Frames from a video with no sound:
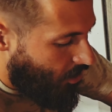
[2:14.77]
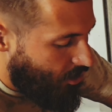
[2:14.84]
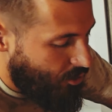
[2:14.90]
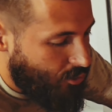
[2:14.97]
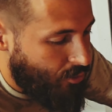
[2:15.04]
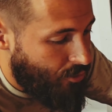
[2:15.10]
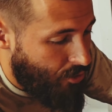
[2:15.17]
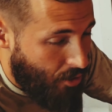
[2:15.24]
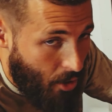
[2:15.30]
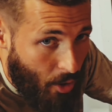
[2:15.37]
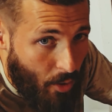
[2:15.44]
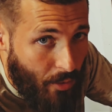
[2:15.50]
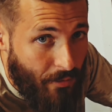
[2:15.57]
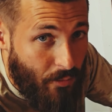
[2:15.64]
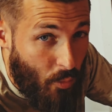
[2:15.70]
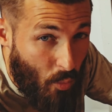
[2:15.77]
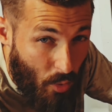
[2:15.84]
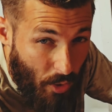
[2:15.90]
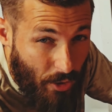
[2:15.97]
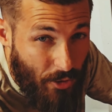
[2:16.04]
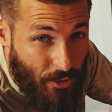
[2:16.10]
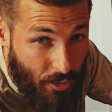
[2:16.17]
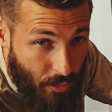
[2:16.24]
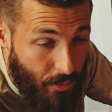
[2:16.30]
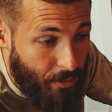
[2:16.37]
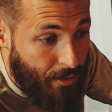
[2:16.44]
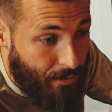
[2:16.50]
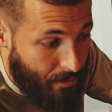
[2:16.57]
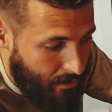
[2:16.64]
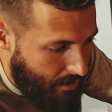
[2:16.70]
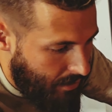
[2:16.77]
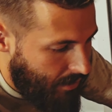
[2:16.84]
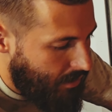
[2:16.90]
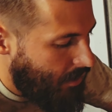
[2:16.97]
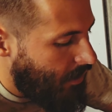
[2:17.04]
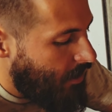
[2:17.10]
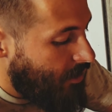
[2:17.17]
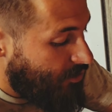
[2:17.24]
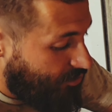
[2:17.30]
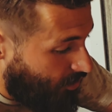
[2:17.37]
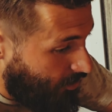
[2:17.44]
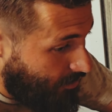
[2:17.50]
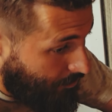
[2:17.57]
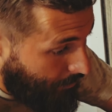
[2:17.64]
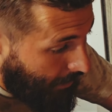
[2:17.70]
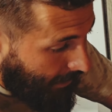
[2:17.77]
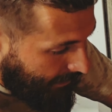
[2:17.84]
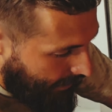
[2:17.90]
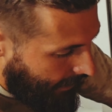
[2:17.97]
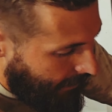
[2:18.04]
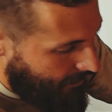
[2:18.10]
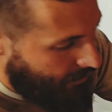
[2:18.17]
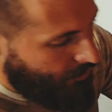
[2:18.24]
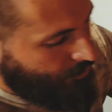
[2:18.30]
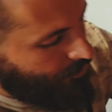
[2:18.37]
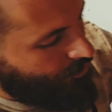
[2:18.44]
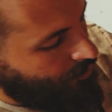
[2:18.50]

you'll know if one or two or three start to back out a little too